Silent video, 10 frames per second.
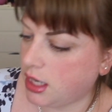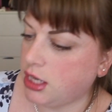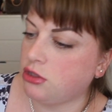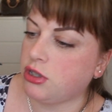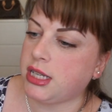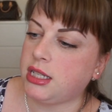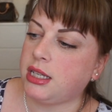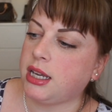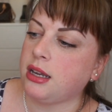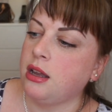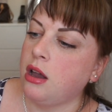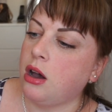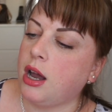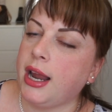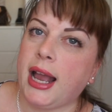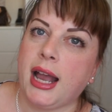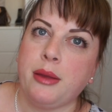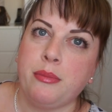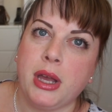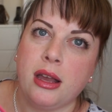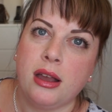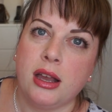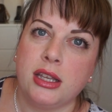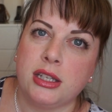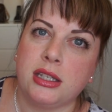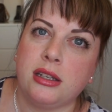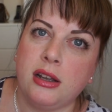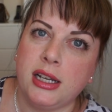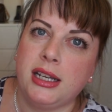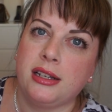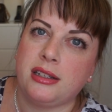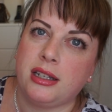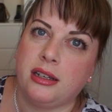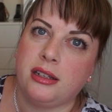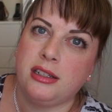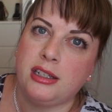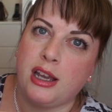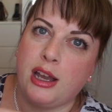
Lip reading: interesting. I am slightly concerned